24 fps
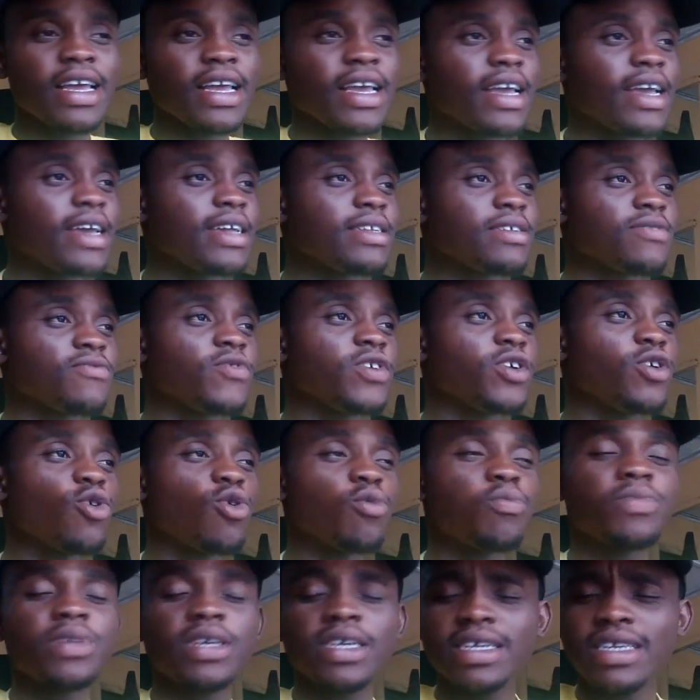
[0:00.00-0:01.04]
and we
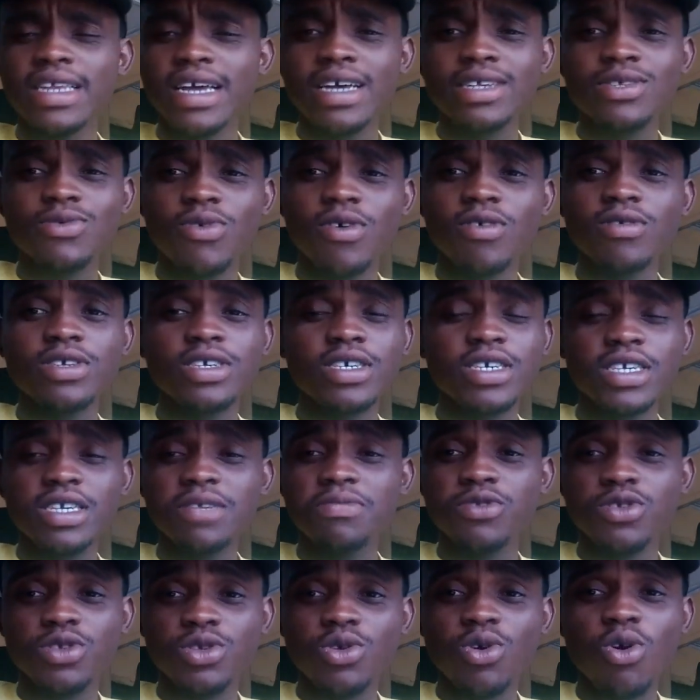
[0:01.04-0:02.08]
hope he does well,
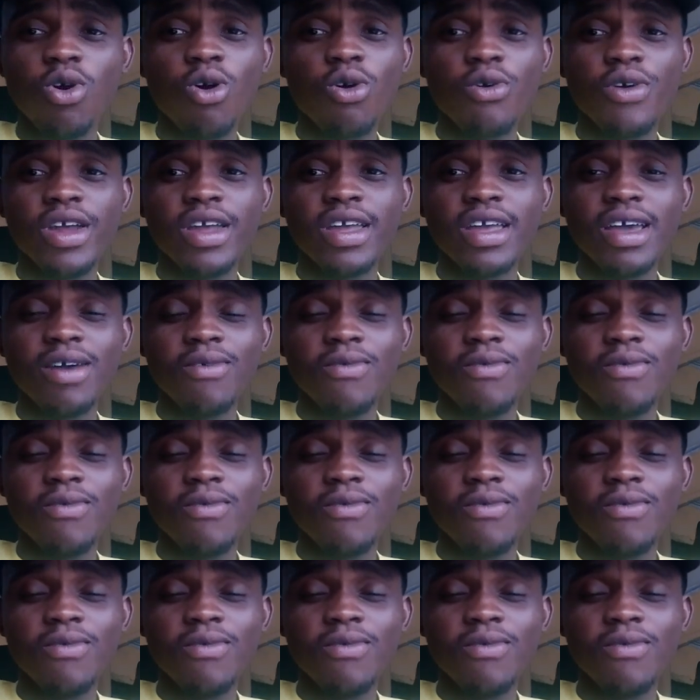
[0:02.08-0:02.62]
keeps scoring,